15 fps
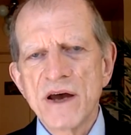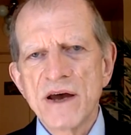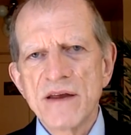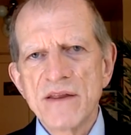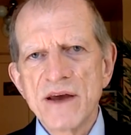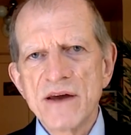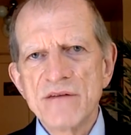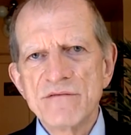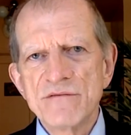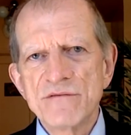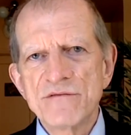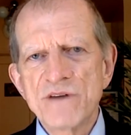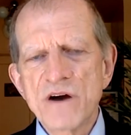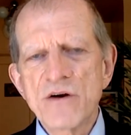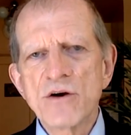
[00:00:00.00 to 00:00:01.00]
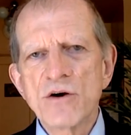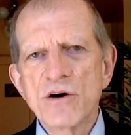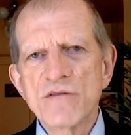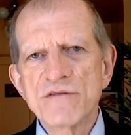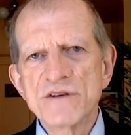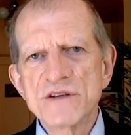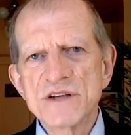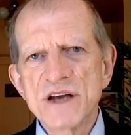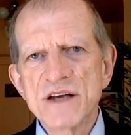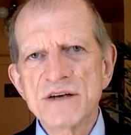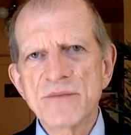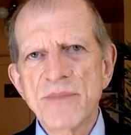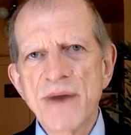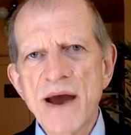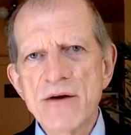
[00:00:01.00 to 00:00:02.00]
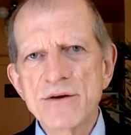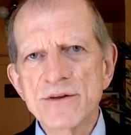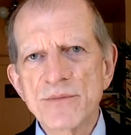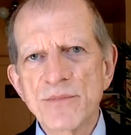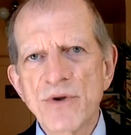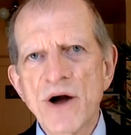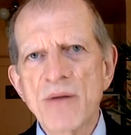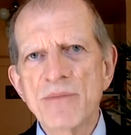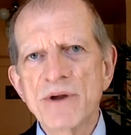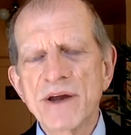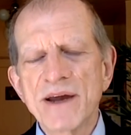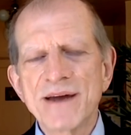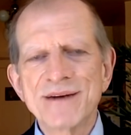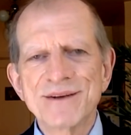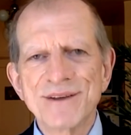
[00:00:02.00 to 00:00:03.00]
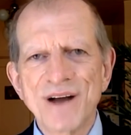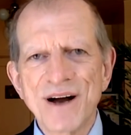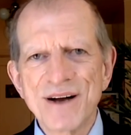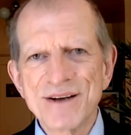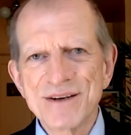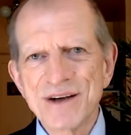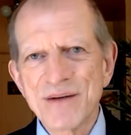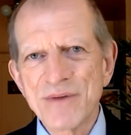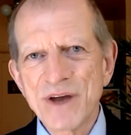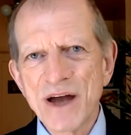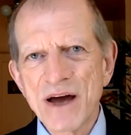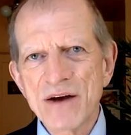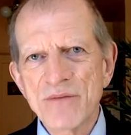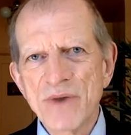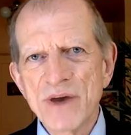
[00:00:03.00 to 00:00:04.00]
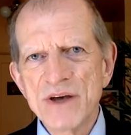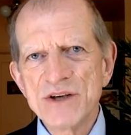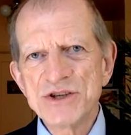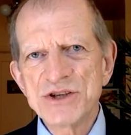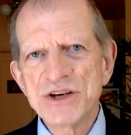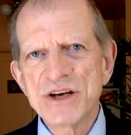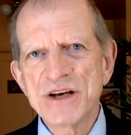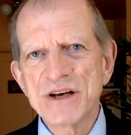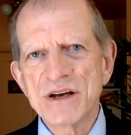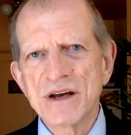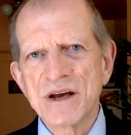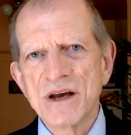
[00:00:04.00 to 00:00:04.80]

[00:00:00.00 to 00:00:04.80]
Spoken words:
and they very often tend to parrot the propaganda line coming out of Beijing.